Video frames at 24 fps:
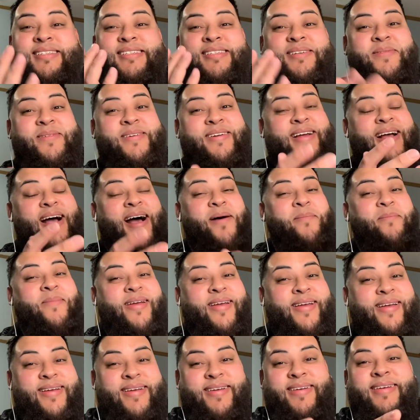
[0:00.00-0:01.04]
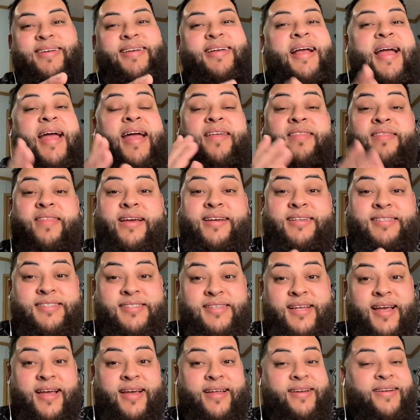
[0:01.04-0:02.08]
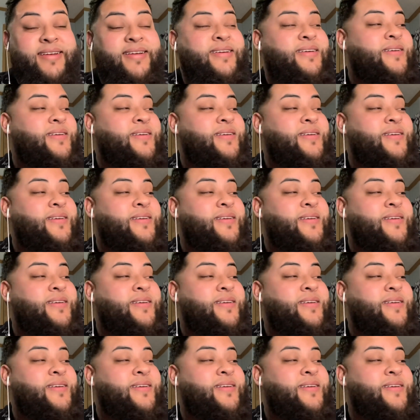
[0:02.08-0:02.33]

someone comment and they said,